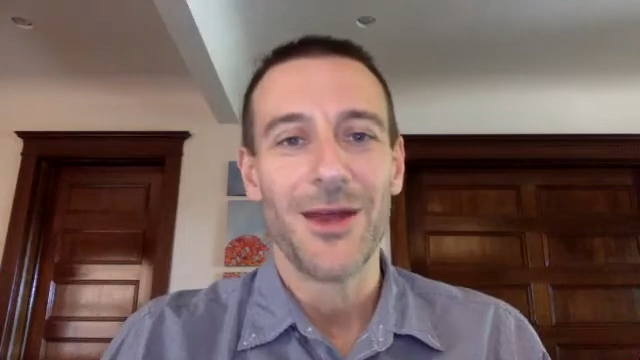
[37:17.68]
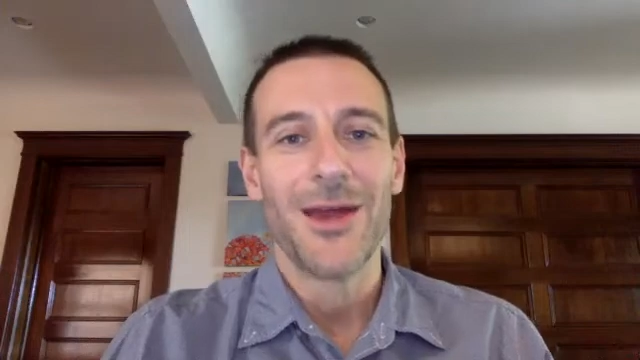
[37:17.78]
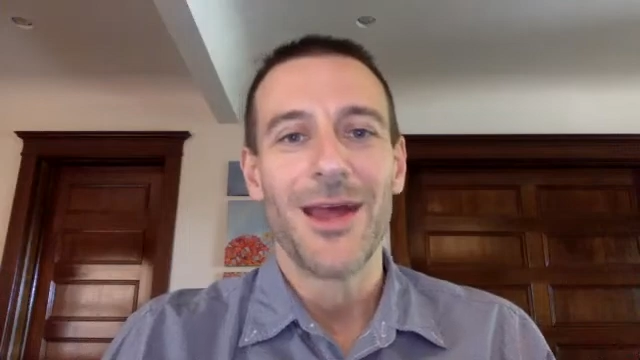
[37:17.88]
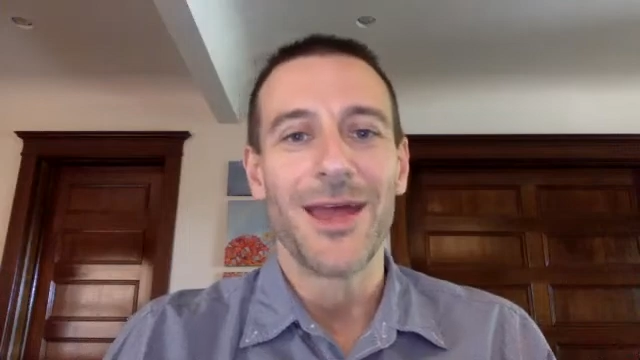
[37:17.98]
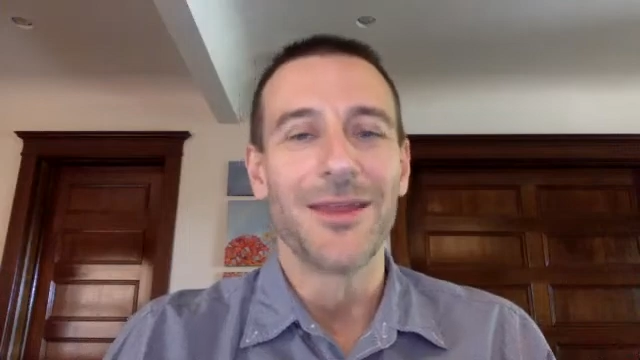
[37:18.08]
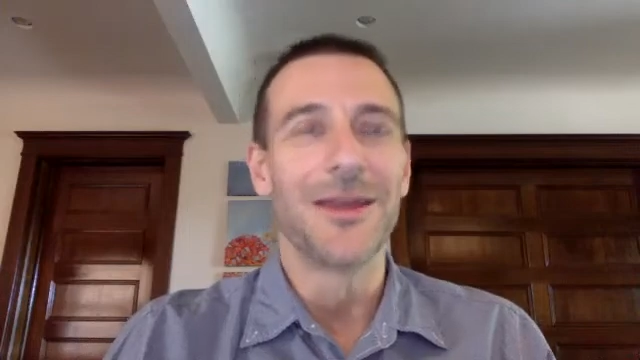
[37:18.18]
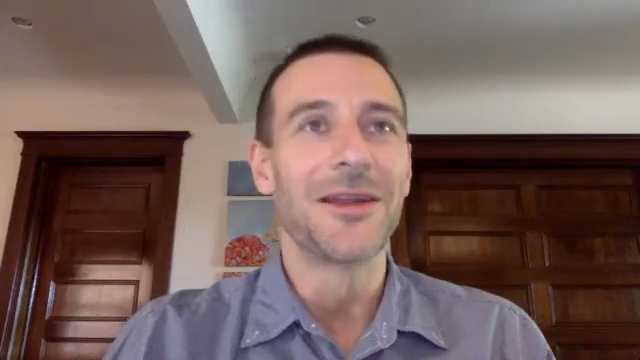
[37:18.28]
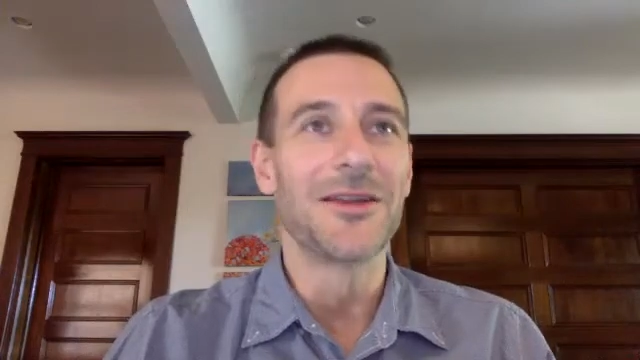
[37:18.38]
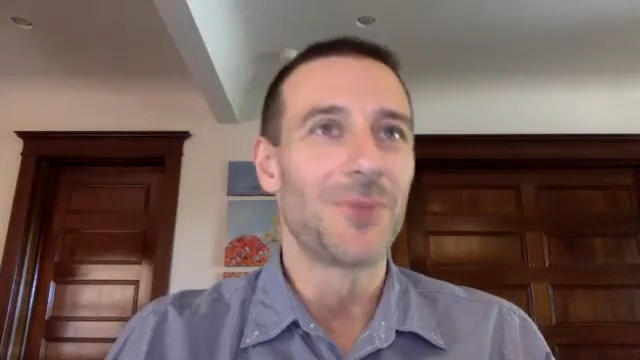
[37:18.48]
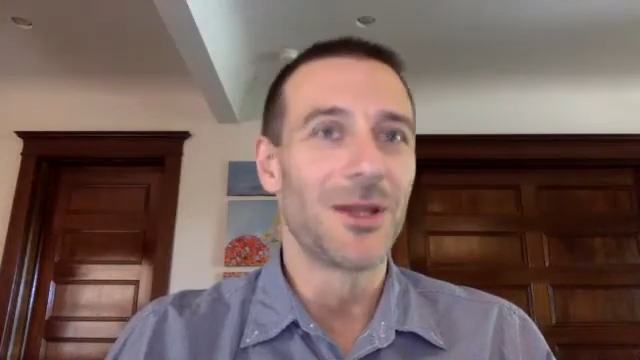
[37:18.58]
And then
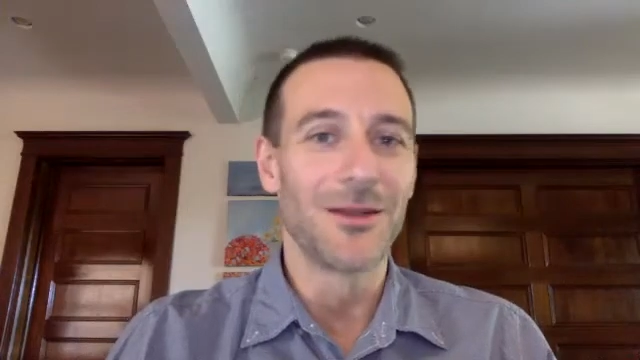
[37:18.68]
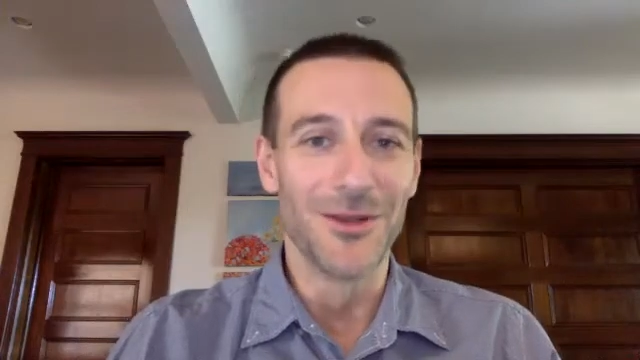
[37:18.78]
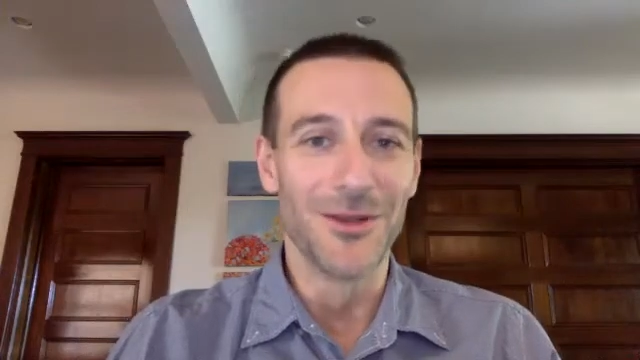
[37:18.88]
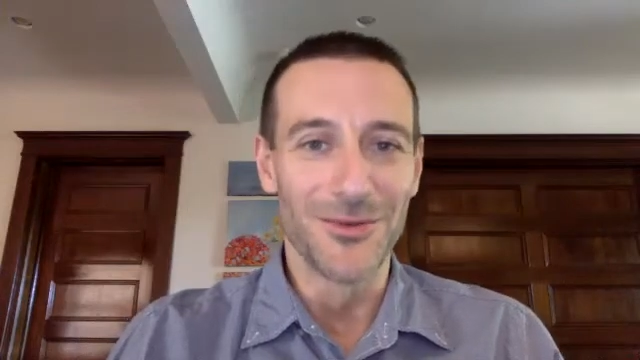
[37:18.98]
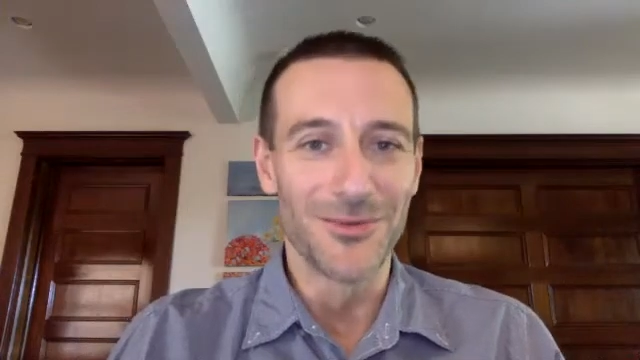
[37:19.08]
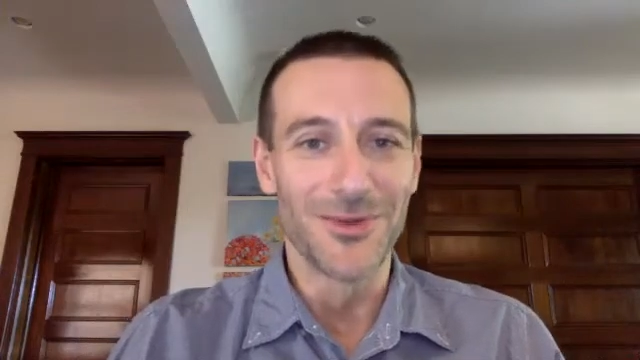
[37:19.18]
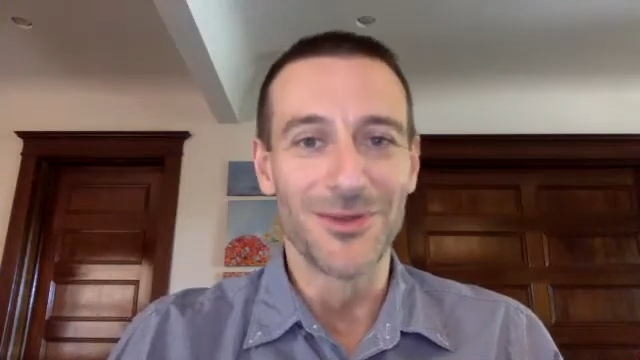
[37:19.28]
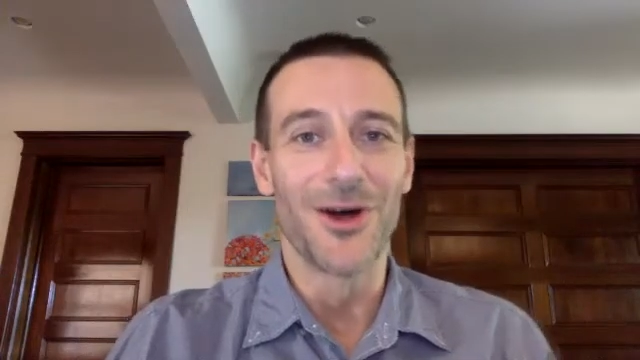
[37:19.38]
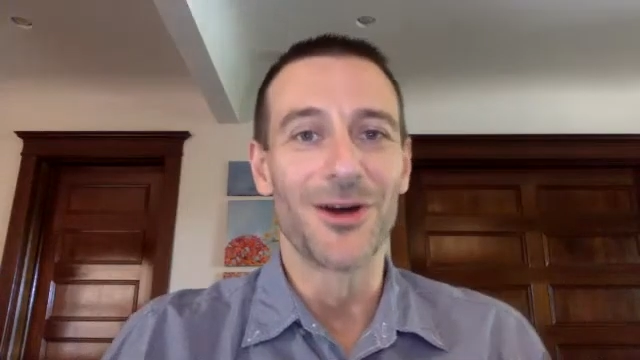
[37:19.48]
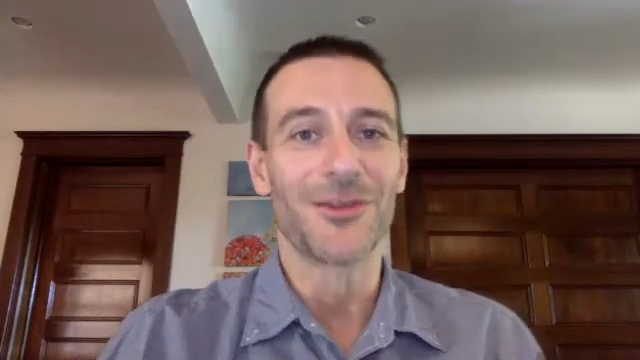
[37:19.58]
I spent, a
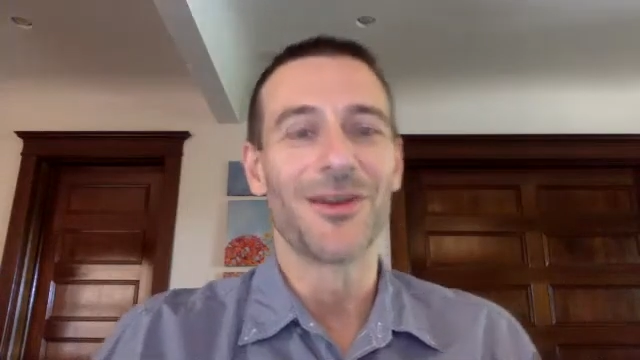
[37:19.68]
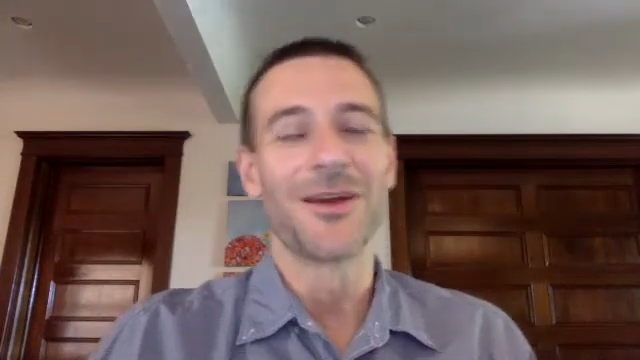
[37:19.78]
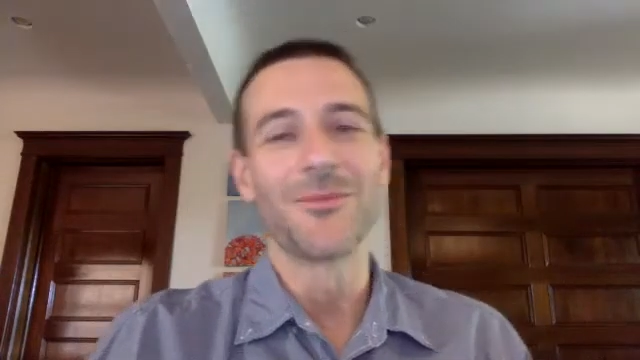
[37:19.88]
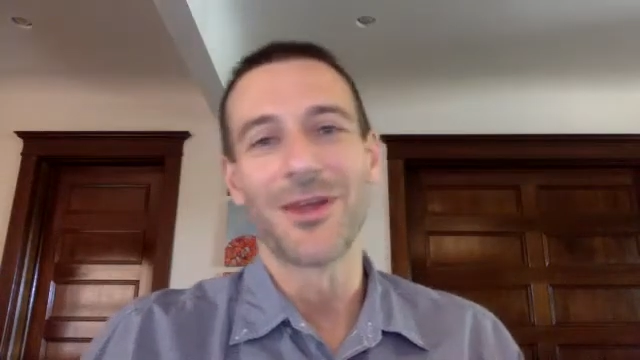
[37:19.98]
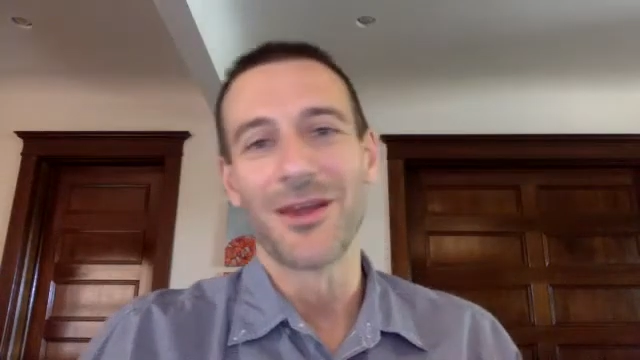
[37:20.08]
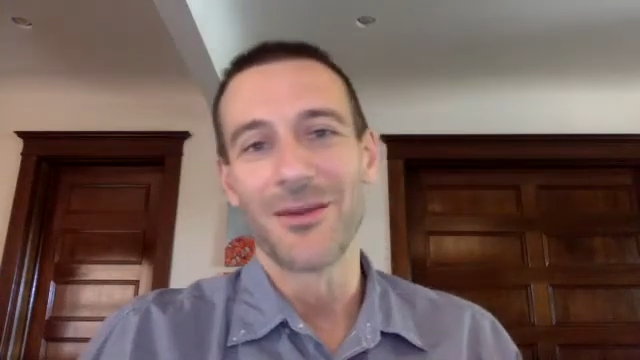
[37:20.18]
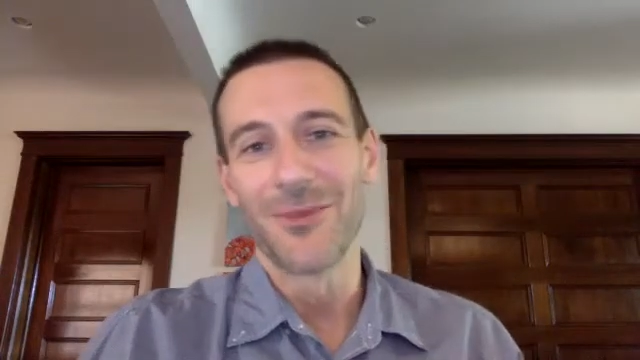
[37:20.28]
long time thinking